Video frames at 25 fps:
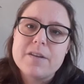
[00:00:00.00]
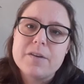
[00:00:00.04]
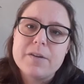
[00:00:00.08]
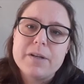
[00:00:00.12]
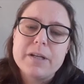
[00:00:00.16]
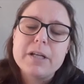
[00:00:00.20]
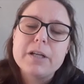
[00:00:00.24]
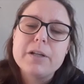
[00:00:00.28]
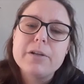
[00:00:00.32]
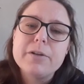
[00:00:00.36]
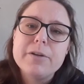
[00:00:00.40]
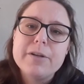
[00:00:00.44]

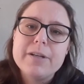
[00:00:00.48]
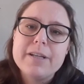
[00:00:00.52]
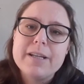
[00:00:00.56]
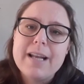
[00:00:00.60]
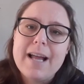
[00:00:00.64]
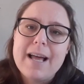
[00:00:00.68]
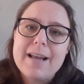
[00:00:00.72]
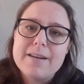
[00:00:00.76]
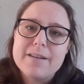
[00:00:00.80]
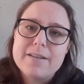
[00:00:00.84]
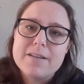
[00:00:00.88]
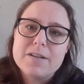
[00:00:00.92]
included
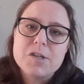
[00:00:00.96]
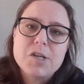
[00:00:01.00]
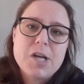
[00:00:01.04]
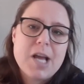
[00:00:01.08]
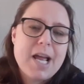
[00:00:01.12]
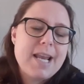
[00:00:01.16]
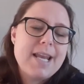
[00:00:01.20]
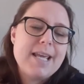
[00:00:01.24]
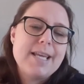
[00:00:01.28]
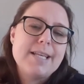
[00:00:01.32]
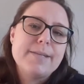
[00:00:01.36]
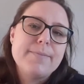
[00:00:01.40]
under the
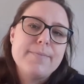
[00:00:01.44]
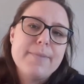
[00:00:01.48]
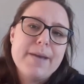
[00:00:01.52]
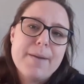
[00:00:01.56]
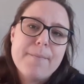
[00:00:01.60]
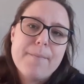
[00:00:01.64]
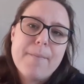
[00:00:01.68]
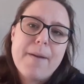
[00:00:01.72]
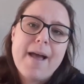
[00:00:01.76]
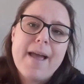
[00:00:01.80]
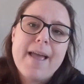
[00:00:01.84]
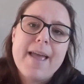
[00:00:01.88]

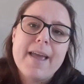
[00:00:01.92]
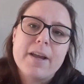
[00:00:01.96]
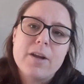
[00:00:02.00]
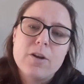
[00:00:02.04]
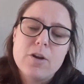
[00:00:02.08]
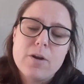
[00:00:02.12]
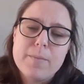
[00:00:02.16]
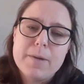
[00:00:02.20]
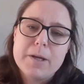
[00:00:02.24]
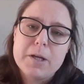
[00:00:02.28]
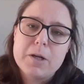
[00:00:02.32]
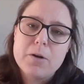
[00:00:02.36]
Chinese-Myanmar
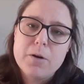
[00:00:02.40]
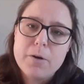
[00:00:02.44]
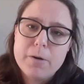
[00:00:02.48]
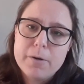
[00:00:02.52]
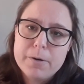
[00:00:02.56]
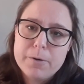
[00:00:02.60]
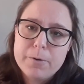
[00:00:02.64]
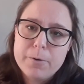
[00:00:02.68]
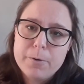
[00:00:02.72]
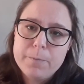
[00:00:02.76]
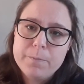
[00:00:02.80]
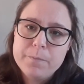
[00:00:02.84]
Economic
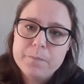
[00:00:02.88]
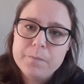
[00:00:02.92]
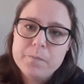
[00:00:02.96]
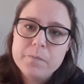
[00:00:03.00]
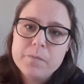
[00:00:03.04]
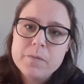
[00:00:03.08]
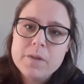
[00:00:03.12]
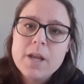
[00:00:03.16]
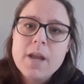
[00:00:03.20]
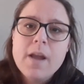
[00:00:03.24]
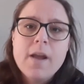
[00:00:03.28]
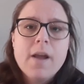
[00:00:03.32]
Corridor.
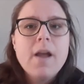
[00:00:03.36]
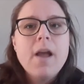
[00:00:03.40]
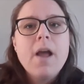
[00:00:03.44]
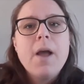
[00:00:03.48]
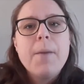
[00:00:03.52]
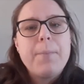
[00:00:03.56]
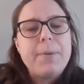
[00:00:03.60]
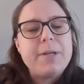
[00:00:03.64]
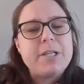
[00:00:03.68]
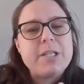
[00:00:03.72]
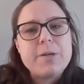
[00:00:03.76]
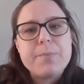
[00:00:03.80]

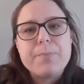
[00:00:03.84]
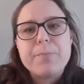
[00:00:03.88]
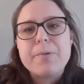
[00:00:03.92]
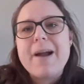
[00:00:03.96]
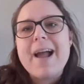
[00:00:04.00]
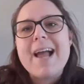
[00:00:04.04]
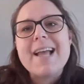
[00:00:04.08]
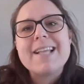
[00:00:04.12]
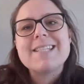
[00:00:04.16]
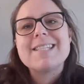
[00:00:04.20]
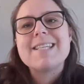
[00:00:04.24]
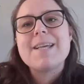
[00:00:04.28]
But to
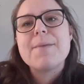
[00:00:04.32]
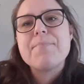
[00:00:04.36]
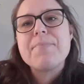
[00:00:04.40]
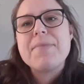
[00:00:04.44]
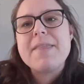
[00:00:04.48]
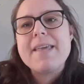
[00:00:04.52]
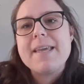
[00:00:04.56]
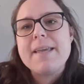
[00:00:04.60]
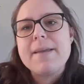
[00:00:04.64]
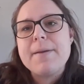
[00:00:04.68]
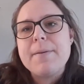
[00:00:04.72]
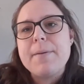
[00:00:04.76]
brand
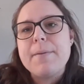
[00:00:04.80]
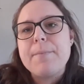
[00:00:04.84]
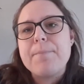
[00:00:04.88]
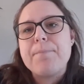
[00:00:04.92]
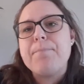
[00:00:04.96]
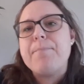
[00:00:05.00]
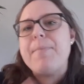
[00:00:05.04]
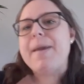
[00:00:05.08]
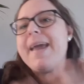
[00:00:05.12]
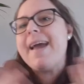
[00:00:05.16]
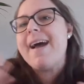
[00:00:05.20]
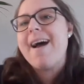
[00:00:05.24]
something
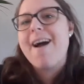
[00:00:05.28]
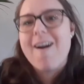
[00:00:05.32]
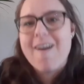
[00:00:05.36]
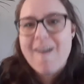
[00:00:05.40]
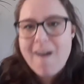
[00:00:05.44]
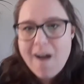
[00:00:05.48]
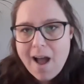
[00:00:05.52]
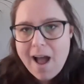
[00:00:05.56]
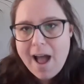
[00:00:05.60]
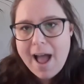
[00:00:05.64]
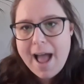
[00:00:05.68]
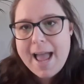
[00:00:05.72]

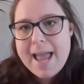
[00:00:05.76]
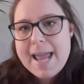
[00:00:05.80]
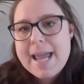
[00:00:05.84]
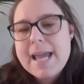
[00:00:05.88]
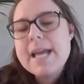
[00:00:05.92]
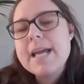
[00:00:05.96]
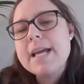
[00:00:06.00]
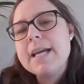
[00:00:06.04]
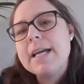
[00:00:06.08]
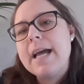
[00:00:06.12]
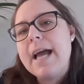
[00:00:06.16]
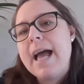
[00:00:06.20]

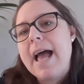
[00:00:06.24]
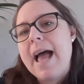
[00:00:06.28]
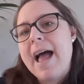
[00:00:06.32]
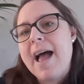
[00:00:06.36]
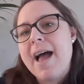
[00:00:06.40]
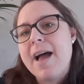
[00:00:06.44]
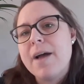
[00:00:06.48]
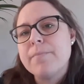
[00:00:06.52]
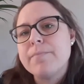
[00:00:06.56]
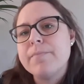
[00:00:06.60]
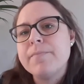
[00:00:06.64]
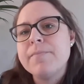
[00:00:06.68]
BRI,
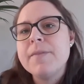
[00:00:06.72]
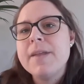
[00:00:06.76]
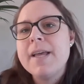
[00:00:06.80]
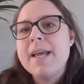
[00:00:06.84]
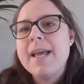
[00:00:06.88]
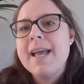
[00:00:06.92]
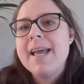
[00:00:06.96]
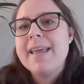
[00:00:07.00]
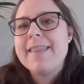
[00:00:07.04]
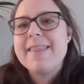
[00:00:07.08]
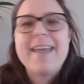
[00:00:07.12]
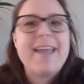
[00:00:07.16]

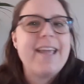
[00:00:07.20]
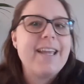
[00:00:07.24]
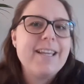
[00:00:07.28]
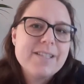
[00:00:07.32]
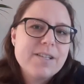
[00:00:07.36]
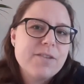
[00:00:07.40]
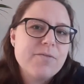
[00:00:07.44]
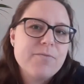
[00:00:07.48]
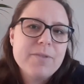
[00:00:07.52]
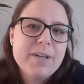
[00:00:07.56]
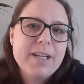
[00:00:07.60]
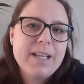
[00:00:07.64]
there
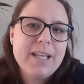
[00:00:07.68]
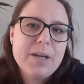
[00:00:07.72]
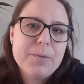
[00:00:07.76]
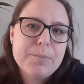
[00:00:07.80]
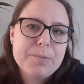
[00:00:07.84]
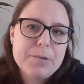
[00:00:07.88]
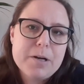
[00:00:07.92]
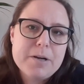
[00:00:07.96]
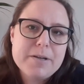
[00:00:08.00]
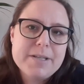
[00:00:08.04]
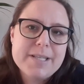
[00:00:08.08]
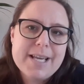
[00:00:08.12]
isn't really a
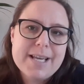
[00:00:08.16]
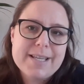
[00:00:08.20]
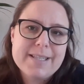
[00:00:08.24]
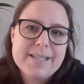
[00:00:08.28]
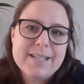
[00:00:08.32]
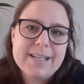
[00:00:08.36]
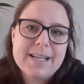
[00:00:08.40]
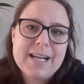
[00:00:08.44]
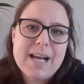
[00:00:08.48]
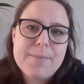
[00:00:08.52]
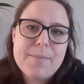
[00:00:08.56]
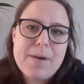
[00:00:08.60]
process
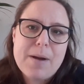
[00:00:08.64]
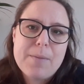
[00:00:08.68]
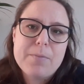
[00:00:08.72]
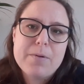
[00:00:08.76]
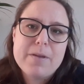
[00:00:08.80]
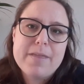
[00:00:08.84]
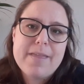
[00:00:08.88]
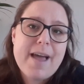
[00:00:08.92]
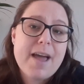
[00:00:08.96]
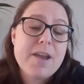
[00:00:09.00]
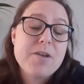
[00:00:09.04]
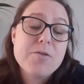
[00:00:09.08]
to come up
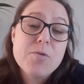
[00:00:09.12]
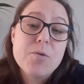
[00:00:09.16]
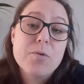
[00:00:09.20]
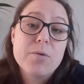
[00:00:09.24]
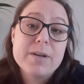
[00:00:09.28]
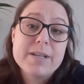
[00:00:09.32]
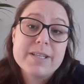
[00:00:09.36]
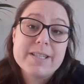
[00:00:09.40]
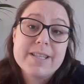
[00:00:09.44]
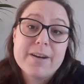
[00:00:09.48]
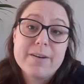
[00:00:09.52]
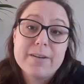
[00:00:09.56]
with that,
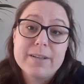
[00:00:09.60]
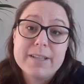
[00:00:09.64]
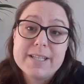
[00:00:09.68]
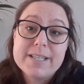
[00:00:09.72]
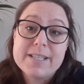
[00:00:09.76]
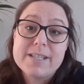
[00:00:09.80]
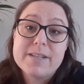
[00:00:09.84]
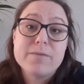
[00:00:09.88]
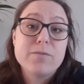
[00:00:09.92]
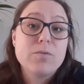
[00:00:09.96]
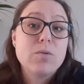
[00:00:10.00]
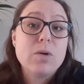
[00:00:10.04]
nor is there a
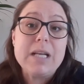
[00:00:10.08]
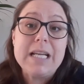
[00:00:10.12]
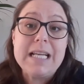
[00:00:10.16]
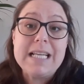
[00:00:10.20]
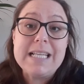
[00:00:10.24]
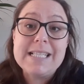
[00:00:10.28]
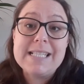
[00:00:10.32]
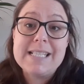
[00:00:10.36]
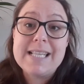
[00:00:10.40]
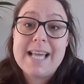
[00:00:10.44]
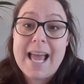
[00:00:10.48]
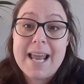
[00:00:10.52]
list of what
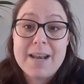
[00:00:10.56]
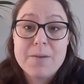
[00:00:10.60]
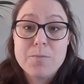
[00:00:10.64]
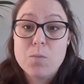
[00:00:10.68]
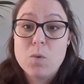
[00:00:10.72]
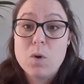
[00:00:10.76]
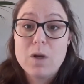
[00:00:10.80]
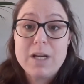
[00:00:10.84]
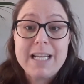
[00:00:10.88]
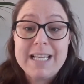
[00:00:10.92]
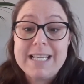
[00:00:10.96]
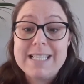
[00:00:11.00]
is and
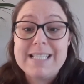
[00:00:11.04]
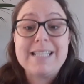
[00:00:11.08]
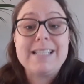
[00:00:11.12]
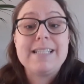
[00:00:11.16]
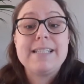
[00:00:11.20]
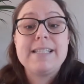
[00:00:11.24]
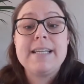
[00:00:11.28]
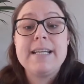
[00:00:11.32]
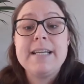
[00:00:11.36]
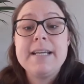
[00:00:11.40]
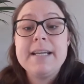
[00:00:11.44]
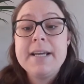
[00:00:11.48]
what
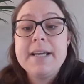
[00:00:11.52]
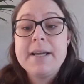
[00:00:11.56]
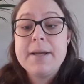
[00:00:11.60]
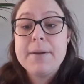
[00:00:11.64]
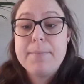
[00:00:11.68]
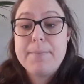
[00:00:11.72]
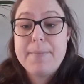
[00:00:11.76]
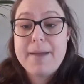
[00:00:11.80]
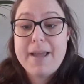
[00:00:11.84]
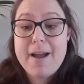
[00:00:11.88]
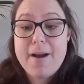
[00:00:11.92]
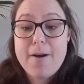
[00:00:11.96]
isn't
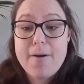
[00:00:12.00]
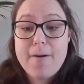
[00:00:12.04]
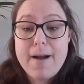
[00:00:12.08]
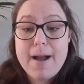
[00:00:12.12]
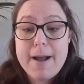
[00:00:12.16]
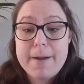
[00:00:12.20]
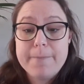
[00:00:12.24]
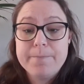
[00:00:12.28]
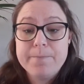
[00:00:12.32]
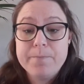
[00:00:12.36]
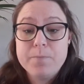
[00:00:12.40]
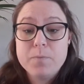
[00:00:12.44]

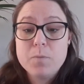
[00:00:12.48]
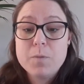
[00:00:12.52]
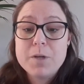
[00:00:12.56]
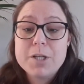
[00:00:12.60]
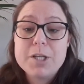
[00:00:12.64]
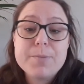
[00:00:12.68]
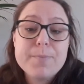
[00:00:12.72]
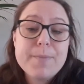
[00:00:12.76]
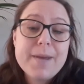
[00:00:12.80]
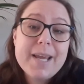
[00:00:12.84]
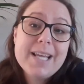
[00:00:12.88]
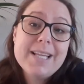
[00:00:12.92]
BRI,
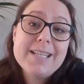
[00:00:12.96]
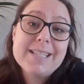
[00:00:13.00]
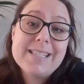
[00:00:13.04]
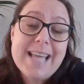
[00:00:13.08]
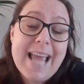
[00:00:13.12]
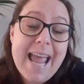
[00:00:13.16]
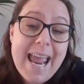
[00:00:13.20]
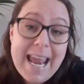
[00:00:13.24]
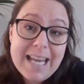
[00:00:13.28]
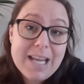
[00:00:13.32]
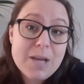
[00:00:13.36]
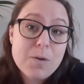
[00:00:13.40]
which means
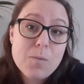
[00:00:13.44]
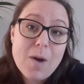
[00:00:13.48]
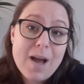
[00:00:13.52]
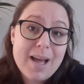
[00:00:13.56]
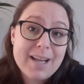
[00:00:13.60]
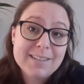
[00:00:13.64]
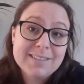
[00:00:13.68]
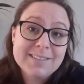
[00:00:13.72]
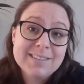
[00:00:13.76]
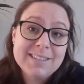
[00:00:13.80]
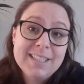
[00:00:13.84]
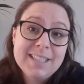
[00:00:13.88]

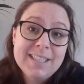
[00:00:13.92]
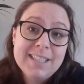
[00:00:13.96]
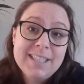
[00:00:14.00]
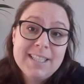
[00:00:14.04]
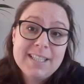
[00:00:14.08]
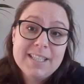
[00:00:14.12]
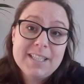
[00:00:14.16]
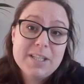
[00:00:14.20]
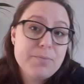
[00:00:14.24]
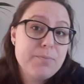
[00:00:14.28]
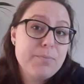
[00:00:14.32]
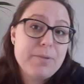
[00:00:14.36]
anyone
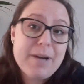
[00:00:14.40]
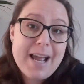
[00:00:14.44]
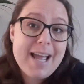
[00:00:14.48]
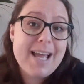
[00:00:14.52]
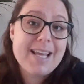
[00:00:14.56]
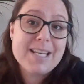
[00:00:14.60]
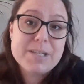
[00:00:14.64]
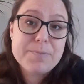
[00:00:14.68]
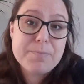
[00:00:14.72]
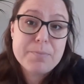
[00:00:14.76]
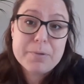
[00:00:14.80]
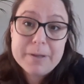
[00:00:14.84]
can
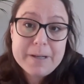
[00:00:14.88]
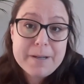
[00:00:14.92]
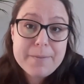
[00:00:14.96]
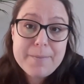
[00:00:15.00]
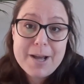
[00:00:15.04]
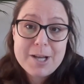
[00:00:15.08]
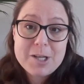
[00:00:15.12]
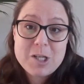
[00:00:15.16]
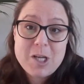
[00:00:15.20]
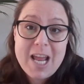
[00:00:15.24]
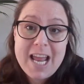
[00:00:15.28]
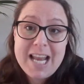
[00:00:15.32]
brand pretty
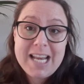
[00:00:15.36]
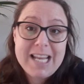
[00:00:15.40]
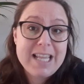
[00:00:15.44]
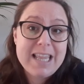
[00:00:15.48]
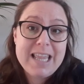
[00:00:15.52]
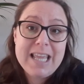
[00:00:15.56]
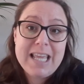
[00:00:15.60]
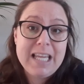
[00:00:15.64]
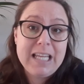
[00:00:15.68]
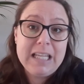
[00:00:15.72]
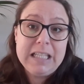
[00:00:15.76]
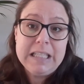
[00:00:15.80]
much
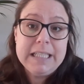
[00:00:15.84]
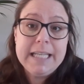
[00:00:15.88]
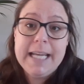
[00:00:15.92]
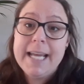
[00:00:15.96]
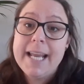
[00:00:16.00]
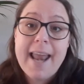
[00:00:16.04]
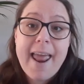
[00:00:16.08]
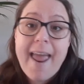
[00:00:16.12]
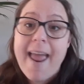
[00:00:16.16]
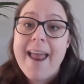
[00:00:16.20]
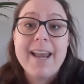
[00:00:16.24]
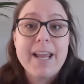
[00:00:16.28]
anything
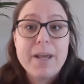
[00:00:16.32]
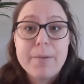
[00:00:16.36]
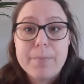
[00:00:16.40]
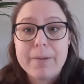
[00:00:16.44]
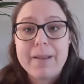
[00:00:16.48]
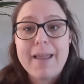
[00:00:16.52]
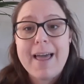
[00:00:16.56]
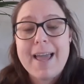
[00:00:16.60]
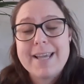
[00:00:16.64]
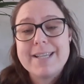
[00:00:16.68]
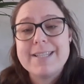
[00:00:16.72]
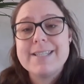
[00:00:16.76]
in any
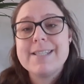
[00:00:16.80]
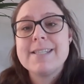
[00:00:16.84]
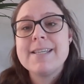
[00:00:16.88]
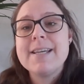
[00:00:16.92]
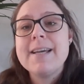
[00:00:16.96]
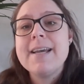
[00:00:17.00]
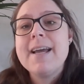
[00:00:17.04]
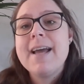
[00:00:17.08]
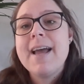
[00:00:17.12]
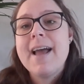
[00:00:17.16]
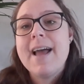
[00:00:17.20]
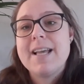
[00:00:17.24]
place
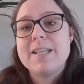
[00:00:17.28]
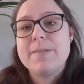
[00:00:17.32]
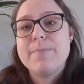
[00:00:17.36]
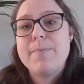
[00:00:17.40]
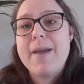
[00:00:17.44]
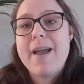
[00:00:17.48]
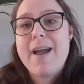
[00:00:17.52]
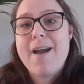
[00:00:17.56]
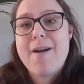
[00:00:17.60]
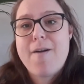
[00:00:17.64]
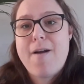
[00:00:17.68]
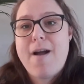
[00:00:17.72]
as
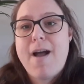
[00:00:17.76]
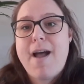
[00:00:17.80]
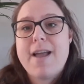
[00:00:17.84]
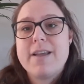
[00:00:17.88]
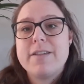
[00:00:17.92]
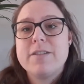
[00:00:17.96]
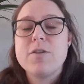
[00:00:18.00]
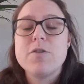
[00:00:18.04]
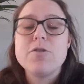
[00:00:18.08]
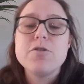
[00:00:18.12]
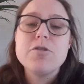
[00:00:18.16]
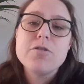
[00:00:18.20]
BRI.
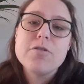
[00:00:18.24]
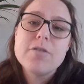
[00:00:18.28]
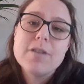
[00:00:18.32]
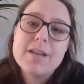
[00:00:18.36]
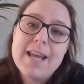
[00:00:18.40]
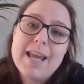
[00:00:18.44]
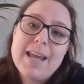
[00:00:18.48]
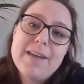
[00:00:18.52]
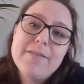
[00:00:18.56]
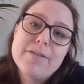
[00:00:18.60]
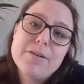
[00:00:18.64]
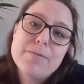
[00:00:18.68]
So you
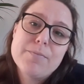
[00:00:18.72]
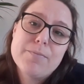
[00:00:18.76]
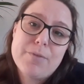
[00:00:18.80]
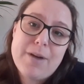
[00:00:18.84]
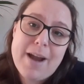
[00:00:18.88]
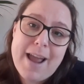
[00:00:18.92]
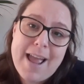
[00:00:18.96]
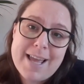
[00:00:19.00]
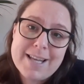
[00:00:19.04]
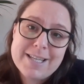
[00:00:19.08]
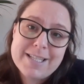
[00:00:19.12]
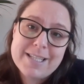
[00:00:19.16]
could even
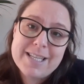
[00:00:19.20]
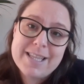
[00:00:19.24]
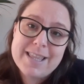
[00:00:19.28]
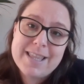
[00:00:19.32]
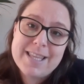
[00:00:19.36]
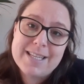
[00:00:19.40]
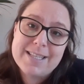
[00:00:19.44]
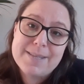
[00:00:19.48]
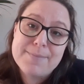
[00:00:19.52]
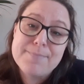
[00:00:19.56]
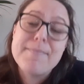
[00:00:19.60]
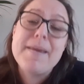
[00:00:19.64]
brand
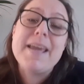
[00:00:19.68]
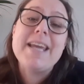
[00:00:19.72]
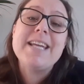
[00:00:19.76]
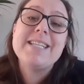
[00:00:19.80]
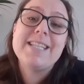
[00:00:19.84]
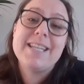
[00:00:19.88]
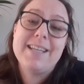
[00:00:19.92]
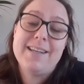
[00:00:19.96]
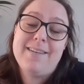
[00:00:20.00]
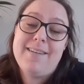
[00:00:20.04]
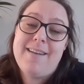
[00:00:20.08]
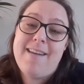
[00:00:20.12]
this
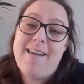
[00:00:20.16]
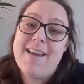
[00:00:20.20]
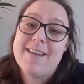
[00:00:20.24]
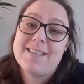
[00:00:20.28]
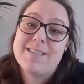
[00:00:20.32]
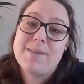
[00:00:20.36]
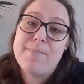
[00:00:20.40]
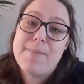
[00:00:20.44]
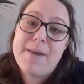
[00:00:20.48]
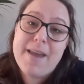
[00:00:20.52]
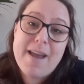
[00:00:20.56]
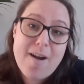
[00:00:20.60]
meeting
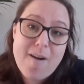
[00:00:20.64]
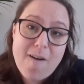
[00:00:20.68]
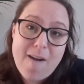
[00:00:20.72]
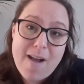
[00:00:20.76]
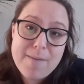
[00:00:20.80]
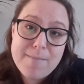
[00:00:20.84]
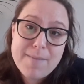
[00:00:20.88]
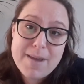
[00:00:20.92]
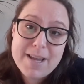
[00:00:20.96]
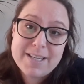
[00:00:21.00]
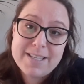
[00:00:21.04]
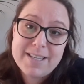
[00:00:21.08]
as a
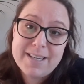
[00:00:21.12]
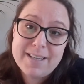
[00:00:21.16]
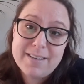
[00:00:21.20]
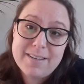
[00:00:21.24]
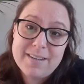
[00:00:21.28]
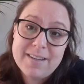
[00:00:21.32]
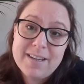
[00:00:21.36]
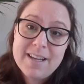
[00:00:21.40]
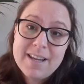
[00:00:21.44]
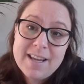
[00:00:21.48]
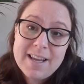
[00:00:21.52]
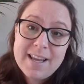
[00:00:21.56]
BRI meeting
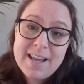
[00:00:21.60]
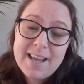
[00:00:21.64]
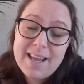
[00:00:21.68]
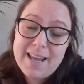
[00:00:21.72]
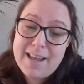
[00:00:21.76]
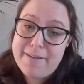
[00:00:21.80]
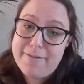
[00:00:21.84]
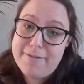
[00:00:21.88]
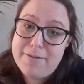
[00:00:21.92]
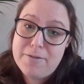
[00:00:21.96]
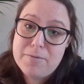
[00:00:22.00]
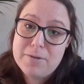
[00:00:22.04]

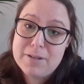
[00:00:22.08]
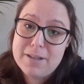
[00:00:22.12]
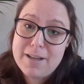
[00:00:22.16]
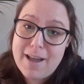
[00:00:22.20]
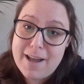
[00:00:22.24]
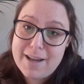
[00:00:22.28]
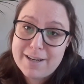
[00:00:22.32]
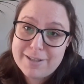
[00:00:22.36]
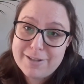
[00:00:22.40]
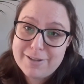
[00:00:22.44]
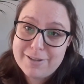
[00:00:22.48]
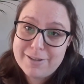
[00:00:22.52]
if you would
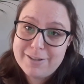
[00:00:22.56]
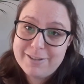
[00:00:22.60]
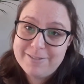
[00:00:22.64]
like to.